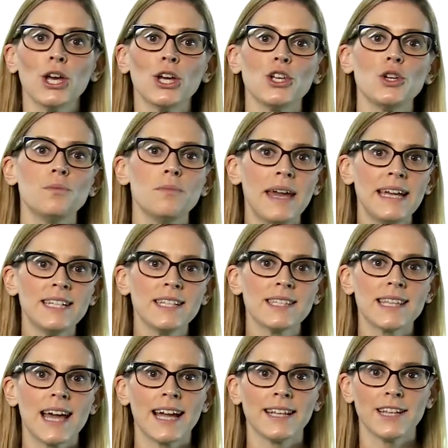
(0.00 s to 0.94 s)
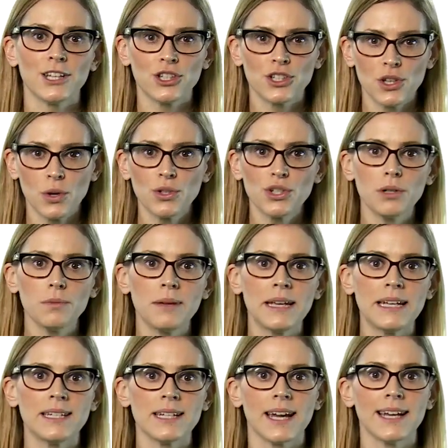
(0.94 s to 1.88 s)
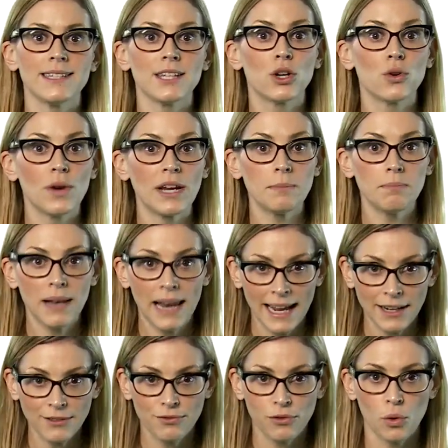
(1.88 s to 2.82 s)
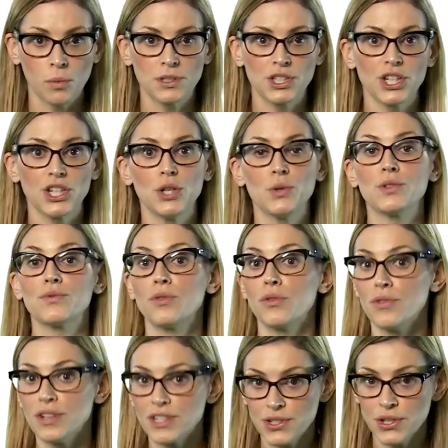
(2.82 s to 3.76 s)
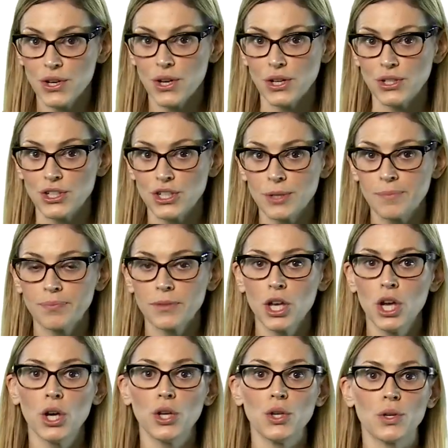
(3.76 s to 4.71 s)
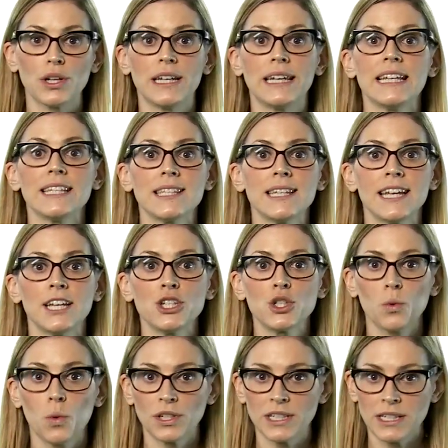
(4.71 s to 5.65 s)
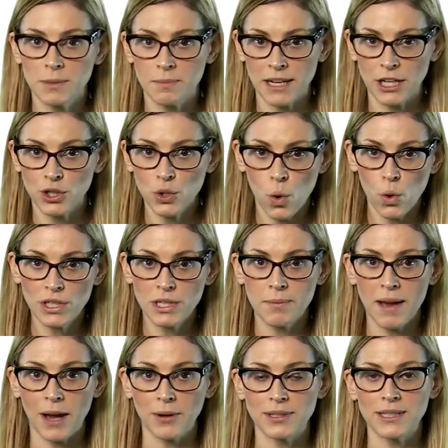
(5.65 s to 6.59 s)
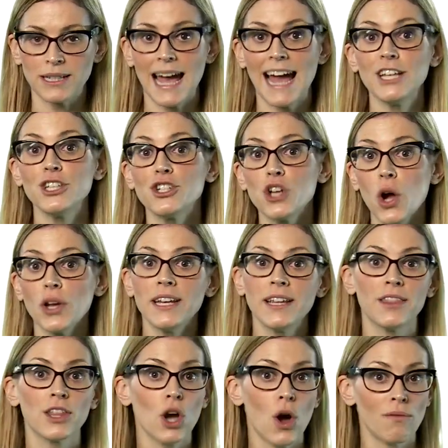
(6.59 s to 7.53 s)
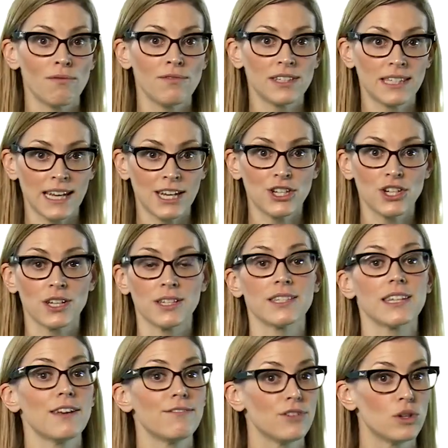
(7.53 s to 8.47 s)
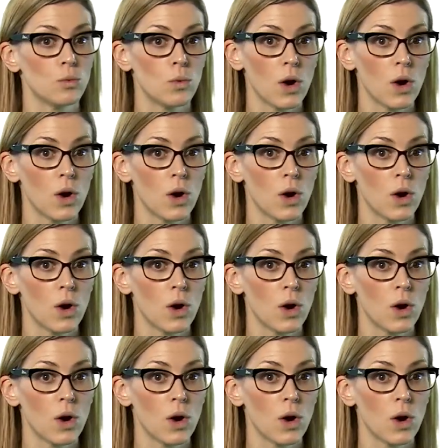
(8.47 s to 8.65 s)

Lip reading: You may decide that social media is a great platform to use for research. You can listen in to what is being talked about and join in the conversations if you